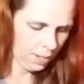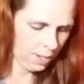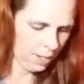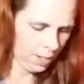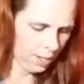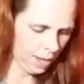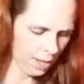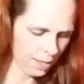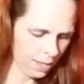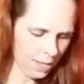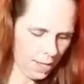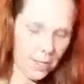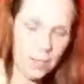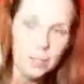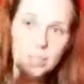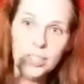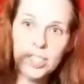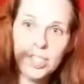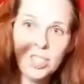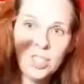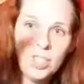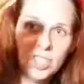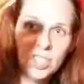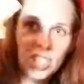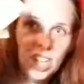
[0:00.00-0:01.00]
And then there's
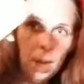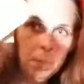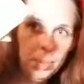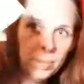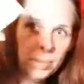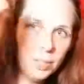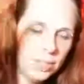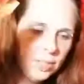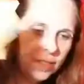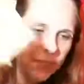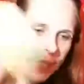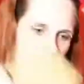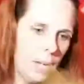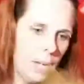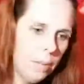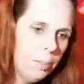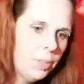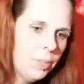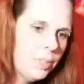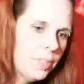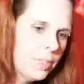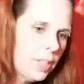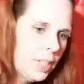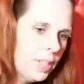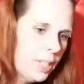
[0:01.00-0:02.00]
just a couple little
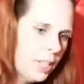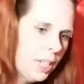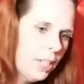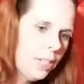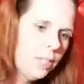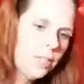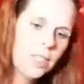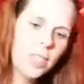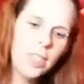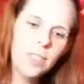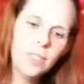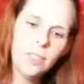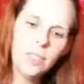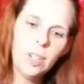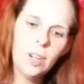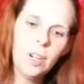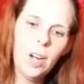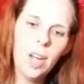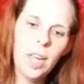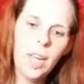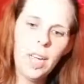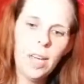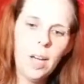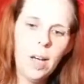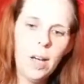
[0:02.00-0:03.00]
samples in here. These are
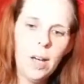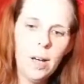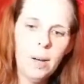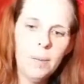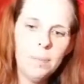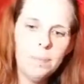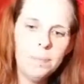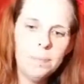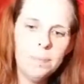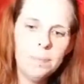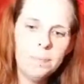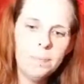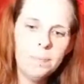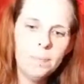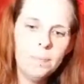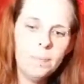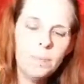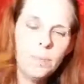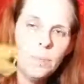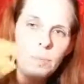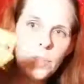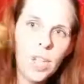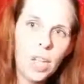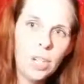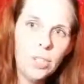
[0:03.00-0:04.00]
a
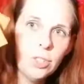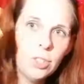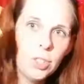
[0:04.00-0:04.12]
gentle